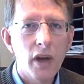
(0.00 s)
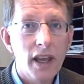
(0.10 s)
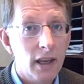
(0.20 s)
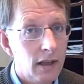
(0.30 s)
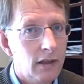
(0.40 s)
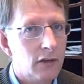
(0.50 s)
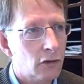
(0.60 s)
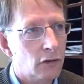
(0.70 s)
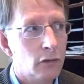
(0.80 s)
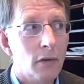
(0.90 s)
way
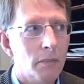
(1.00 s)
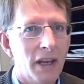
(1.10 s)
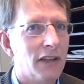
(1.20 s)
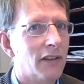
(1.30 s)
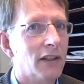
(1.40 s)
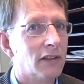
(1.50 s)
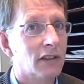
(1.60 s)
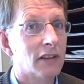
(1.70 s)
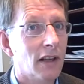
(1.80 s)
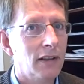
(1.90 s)
to make things
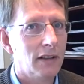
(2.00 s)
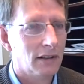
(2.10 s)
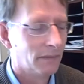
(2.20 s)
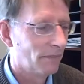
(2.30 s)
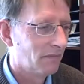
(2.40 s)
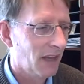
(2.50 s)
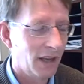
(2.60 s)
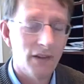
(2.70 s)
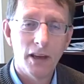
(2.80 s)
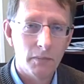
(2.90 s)
exciting.
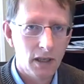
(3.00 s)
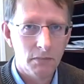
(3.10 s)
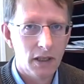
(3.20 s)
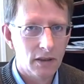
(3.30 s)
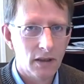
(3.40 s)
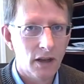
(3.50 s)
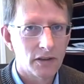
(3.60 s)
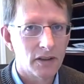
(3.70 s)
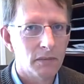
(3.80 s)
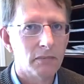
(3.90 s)
And that may be
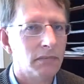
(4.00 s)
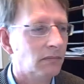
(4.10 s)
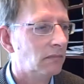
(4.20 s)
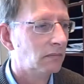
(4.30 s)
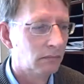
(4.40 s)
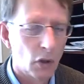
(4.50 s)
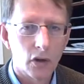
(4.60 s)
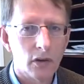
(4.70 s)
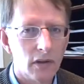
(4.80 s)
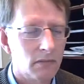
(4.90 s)
gossip,
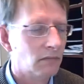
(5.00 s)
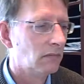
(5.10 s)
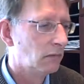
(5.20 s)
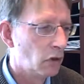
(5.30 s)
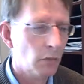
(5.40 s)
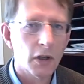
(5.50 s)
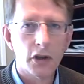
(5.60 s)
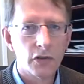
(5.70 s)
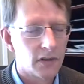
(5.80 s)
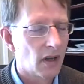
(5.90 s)
more
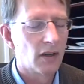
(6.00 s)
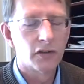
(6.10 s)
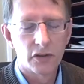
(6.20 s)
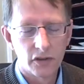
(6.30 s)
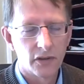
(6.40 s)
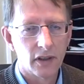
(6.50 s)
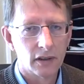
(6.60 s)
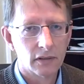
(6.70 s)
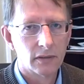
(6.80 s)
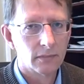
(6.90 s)
rumors, all sorts of
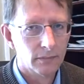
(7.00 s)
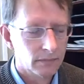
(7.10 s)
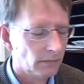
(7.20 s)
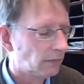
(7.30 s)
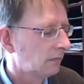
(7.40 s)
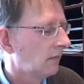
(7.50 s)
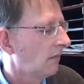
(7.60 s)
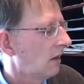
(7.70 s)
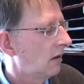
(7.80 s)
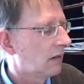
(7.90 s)
things.
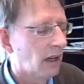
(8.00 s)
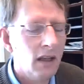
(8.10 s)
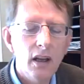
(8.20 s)
Okay.